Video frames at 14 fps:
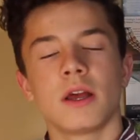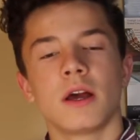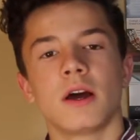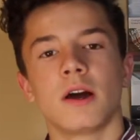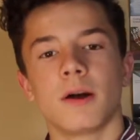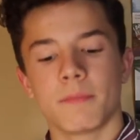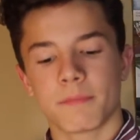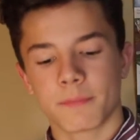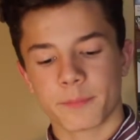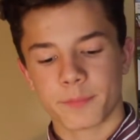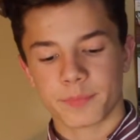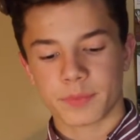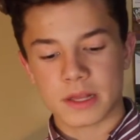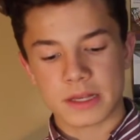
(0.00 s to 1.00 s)
um,
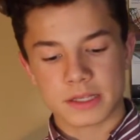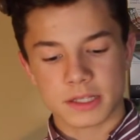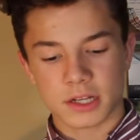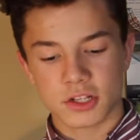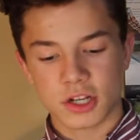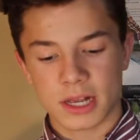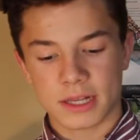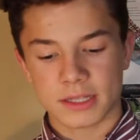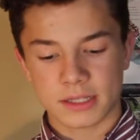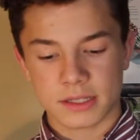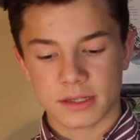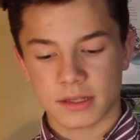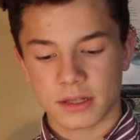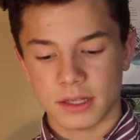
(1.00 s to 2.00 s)
such
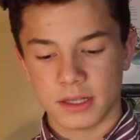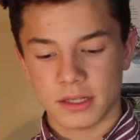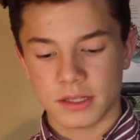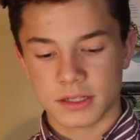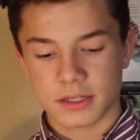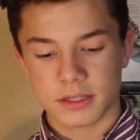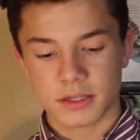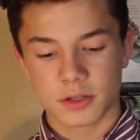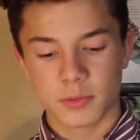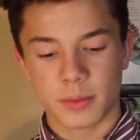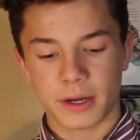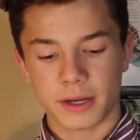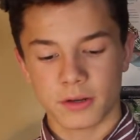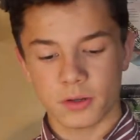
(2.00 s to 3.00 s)
as the
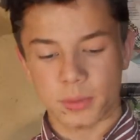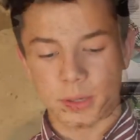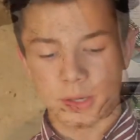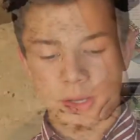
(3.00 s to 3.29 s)
Supai group.